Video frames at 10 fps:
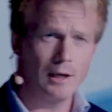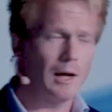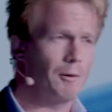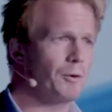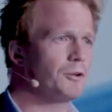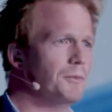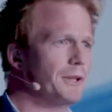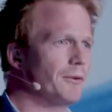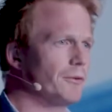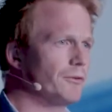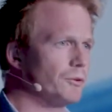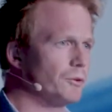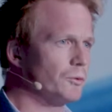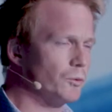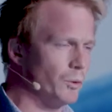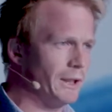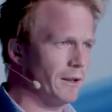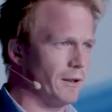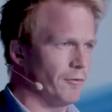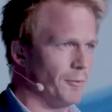we want to be
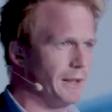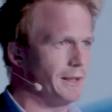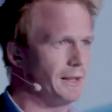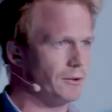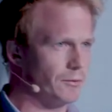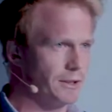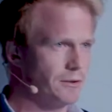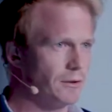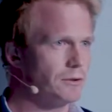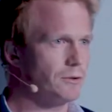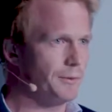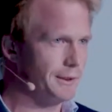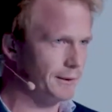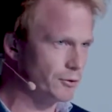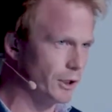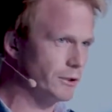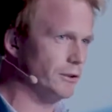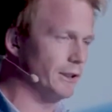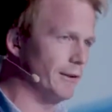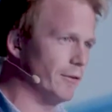quick from idea to result. So we try to
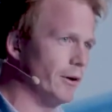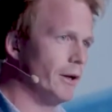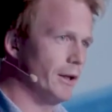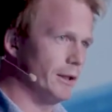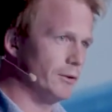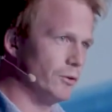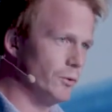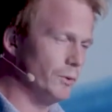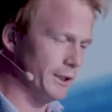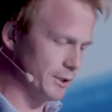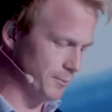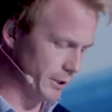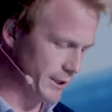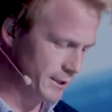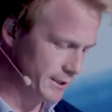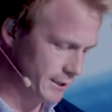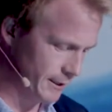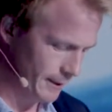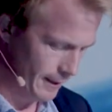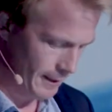deliver in 2-week sprints
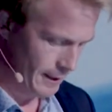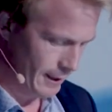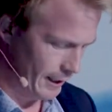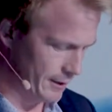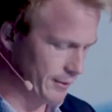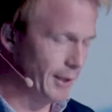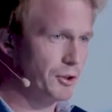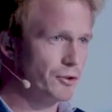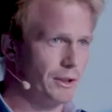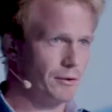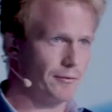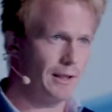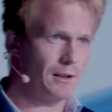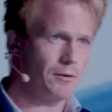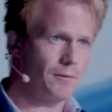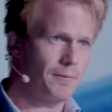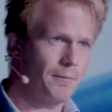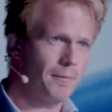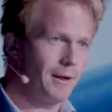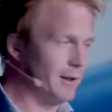and demonstrate our value.
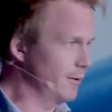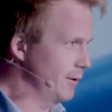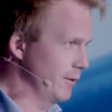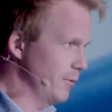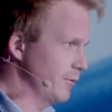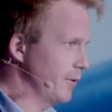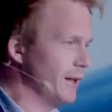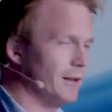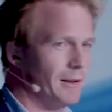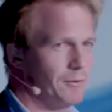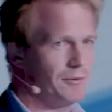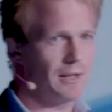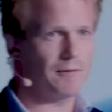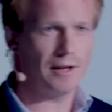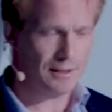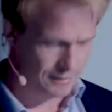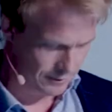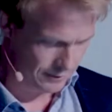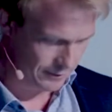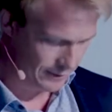And if we fail, then we fail
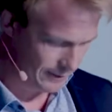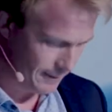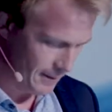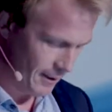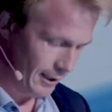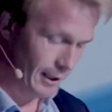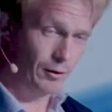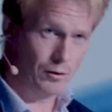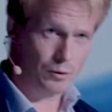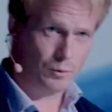fast and learn